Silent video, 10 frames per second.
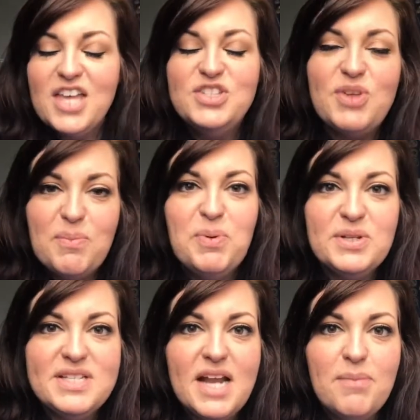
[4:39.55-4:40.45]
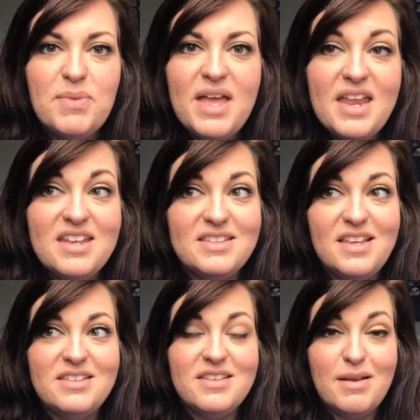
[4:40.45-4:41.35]
so I pulled it up, and it
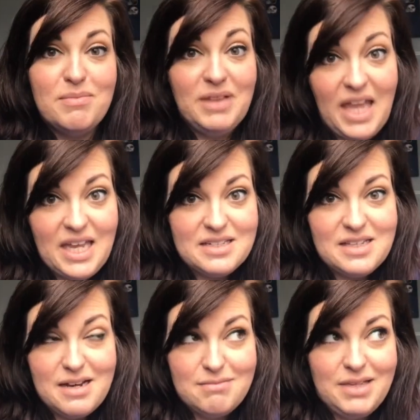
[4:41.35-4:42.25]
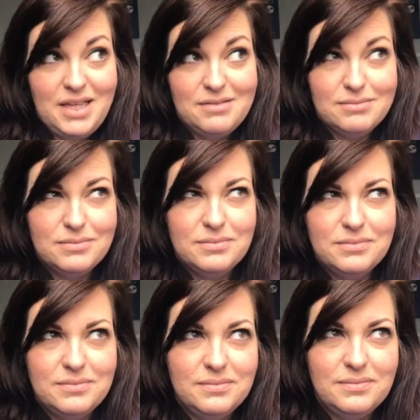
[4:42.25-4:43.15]
says that I'm late, and I'm like,
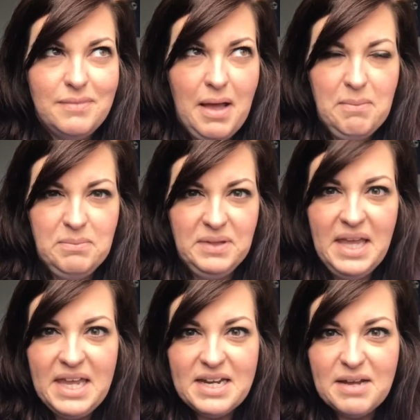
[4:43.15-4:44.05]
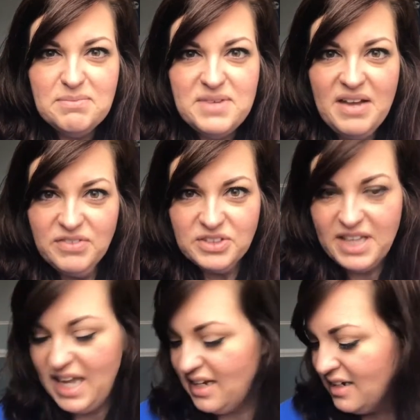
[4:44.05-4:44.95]
I'm late? I'm never
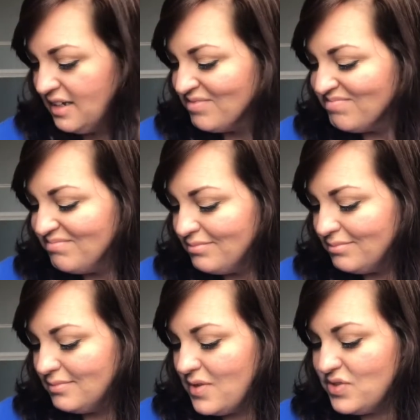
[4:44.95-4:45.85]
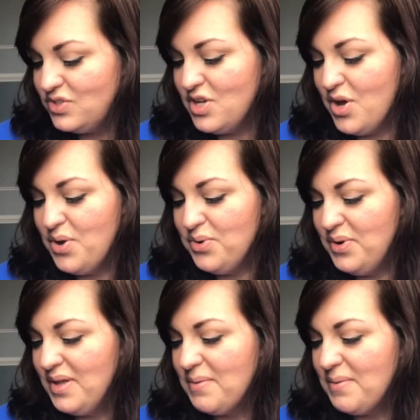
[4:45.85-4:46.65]
late. So